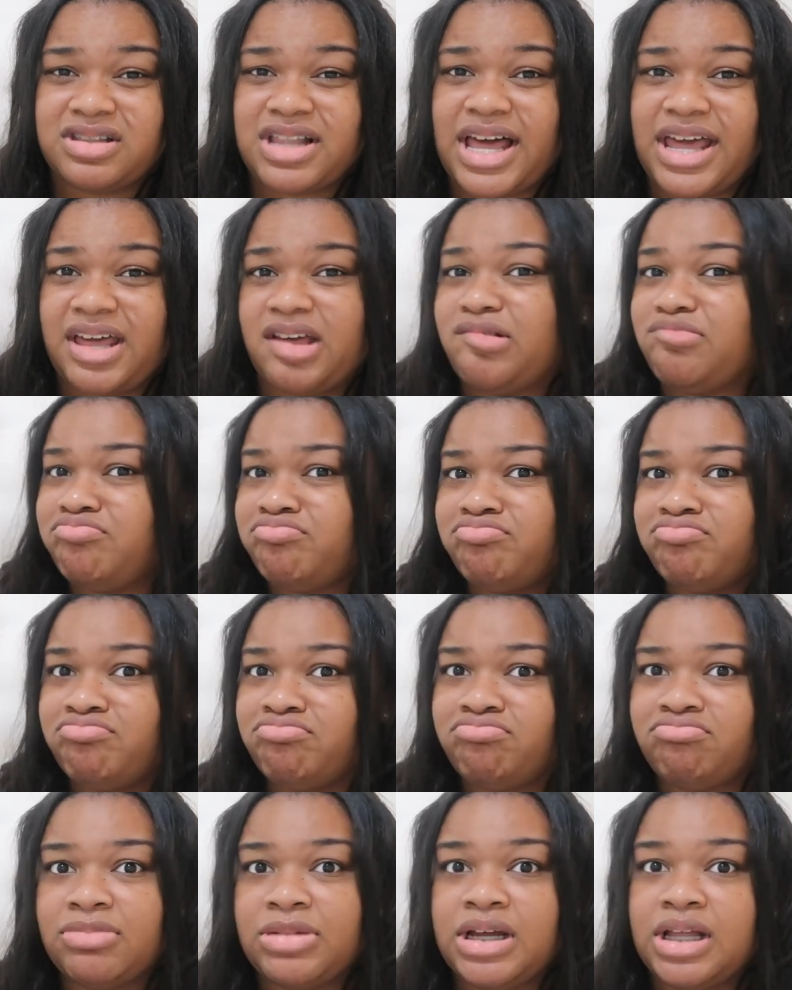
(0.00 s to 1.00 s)
Like
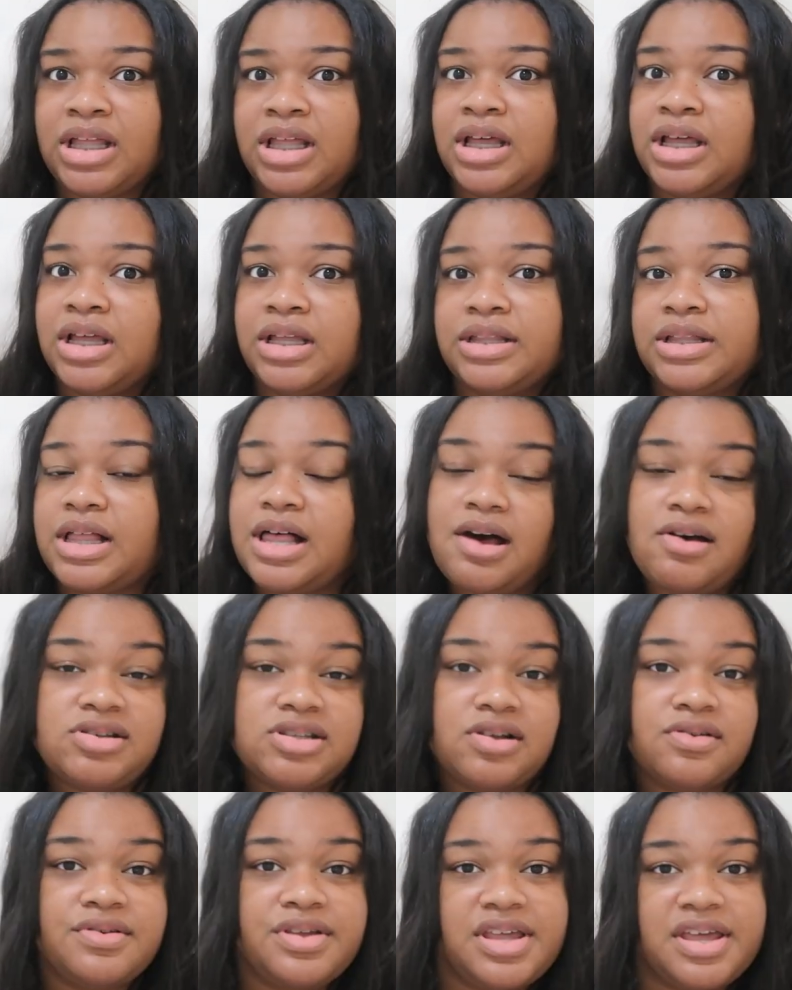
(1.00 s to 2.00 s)
clothes
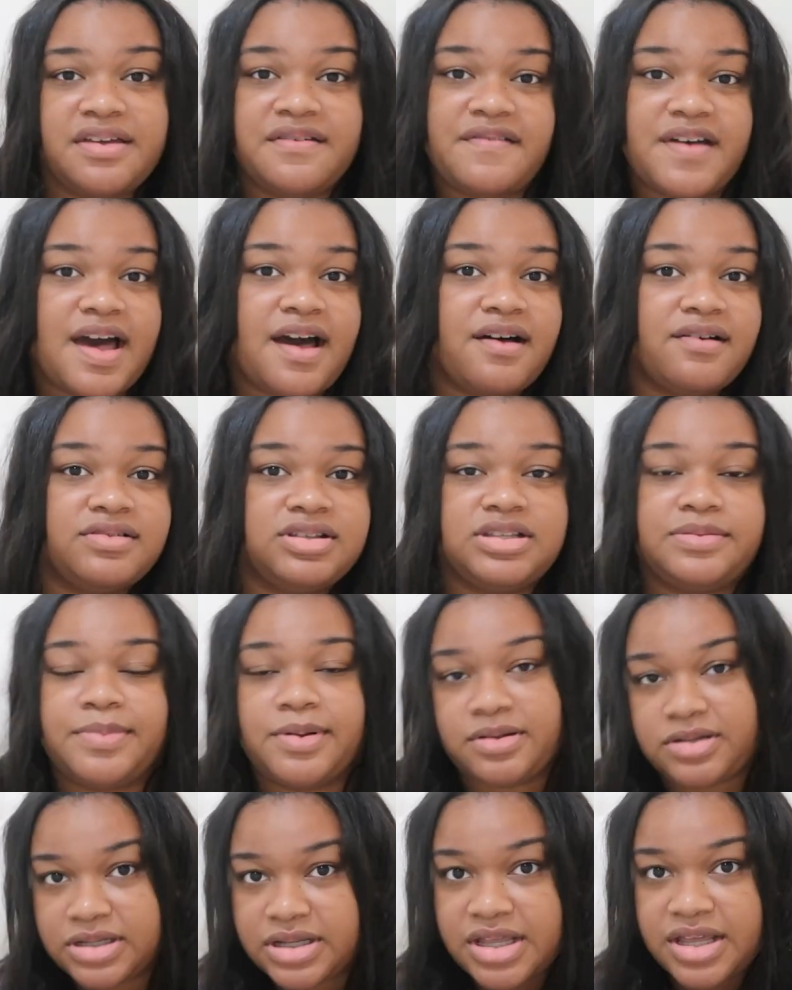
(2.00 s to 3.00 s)
don't give how it's
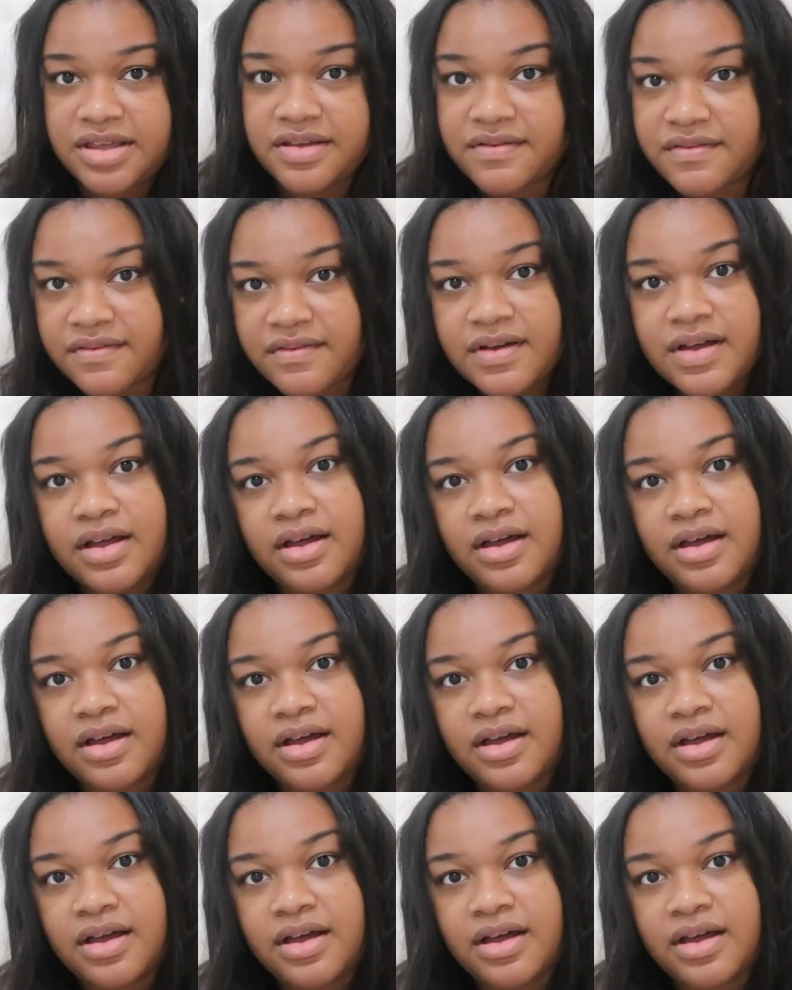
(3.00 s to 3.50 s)
supposed to give.